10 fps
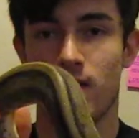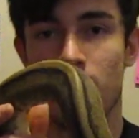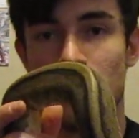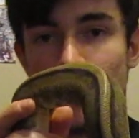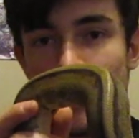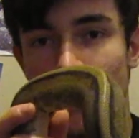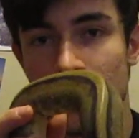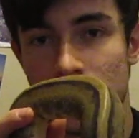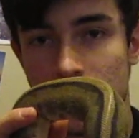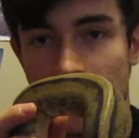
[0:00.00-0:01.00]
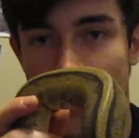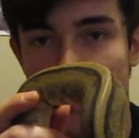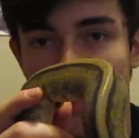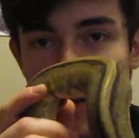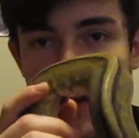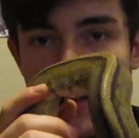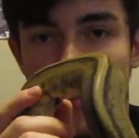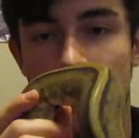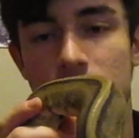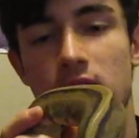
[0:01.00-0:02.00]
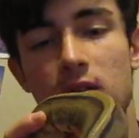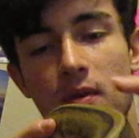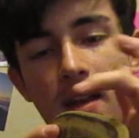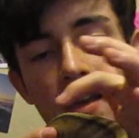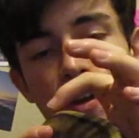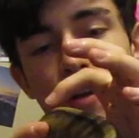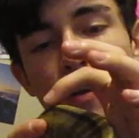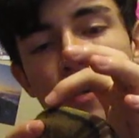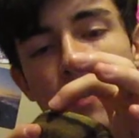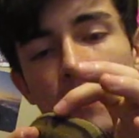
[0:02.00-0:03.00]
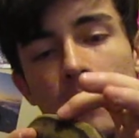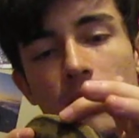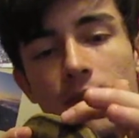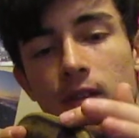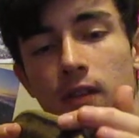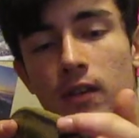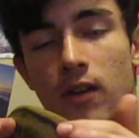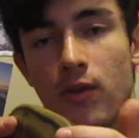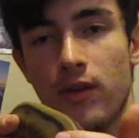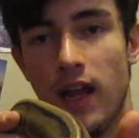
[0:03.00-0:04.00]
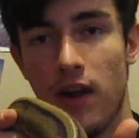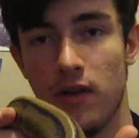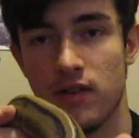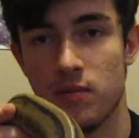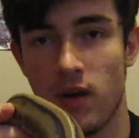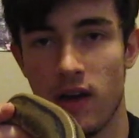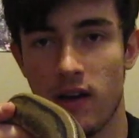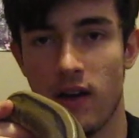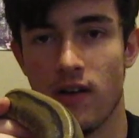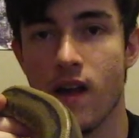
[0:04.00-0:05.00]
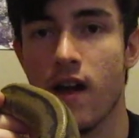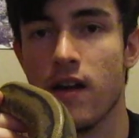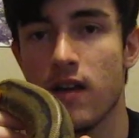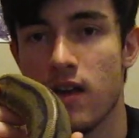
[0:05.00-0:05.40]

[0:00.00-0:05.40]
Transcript: You can tell the stripe, as you can see right here, going down his spine area,